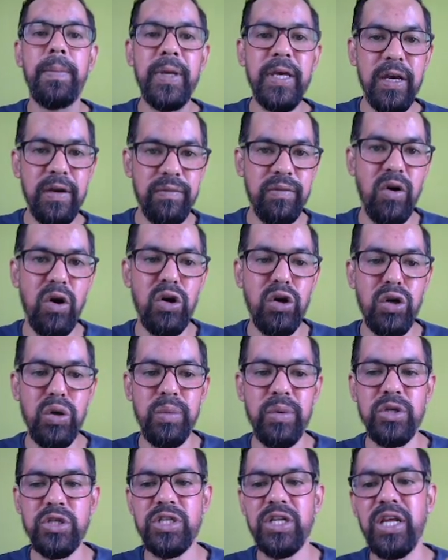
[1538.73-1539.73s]
PF
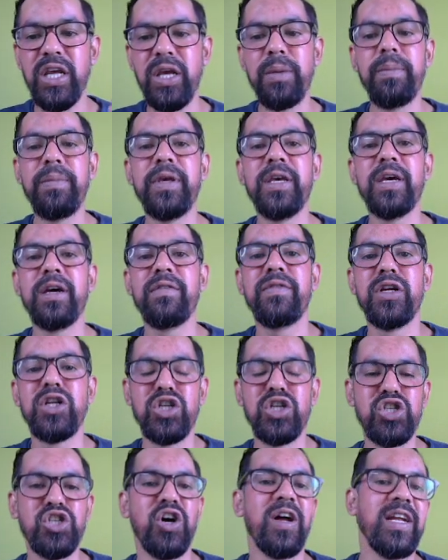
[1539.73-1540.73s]
contribution, EPF,
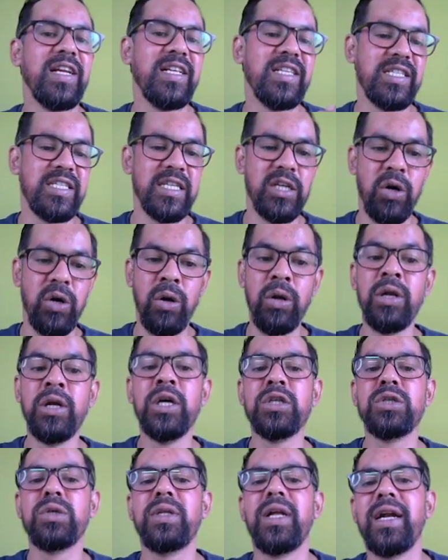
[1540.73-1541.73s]
insurance and all,
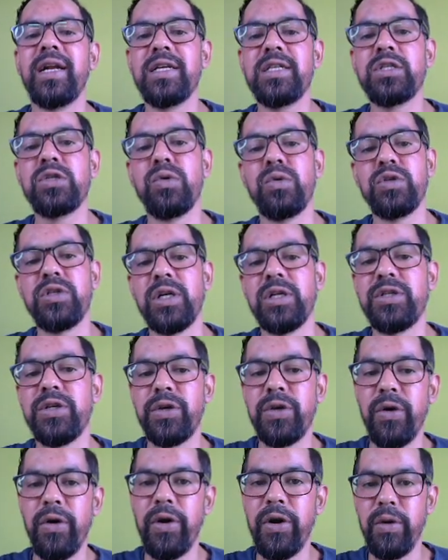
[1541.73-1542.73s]
so that is social
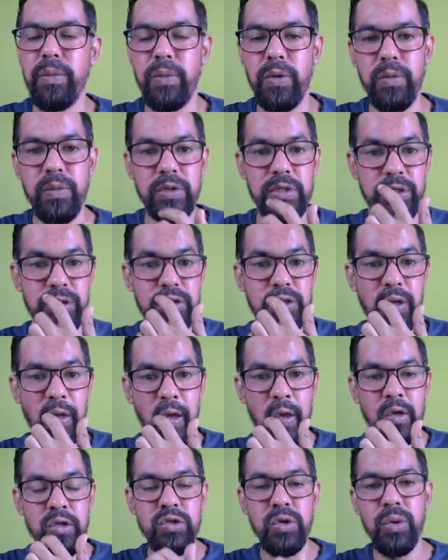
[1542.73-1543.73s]
security provisions.
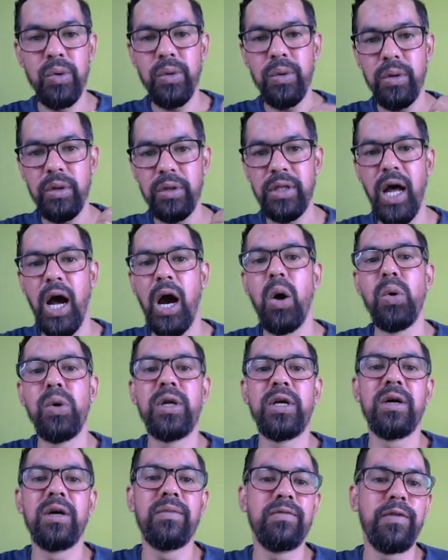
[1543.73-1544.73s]
So the
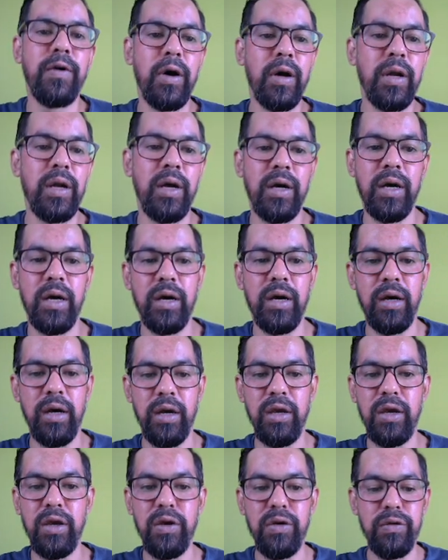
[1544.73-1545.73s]
outcome for
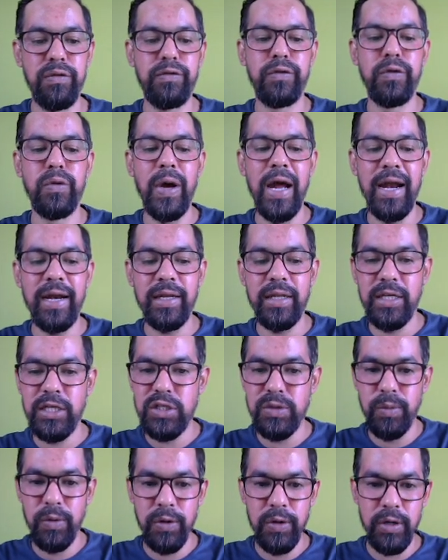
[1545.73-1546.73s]
if you add
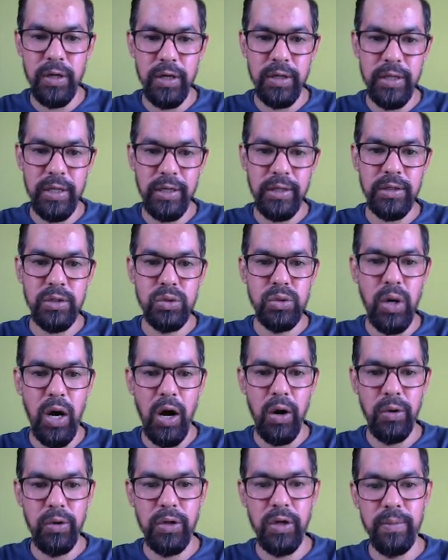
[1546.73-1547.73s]
these particular thing, the
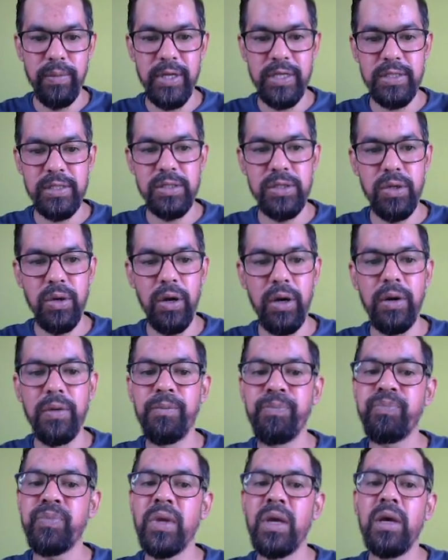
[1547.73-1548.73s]
outcome is
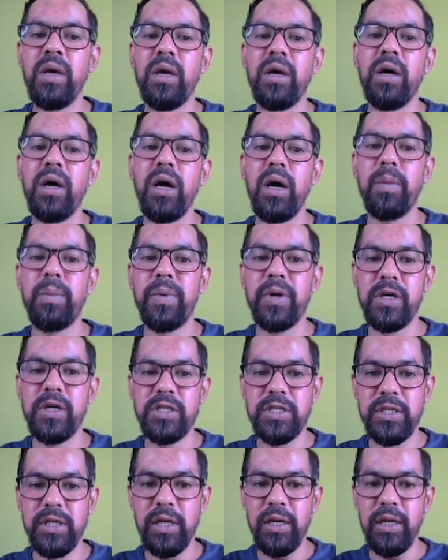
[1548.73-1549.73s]
your
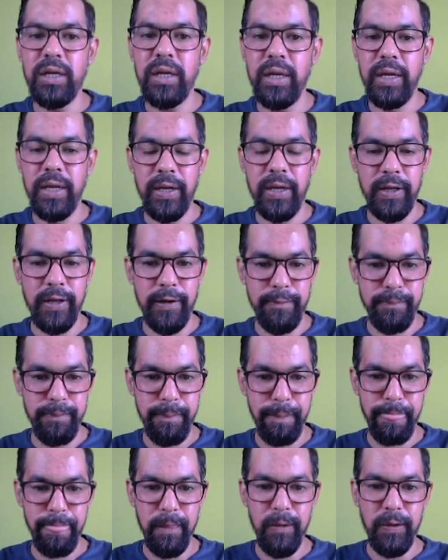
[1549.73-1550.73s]
personal income.
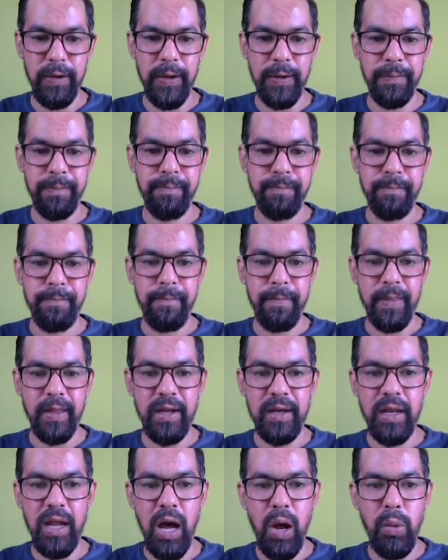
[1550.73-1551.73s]
Okay,
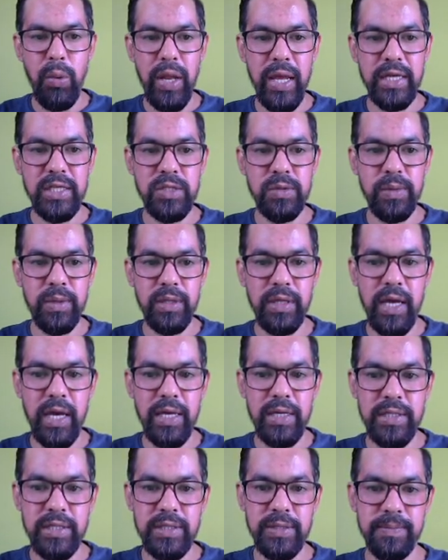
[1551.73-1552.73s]
now next one
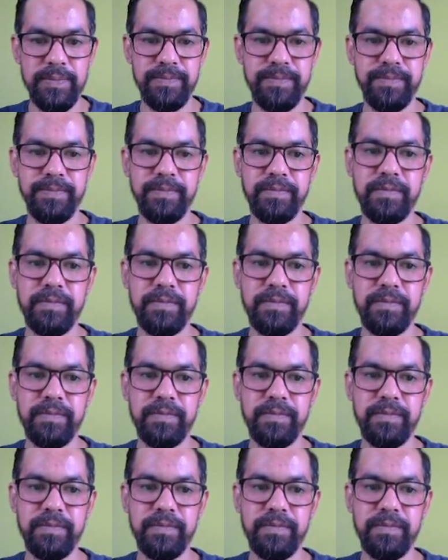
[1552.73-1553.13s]
guys,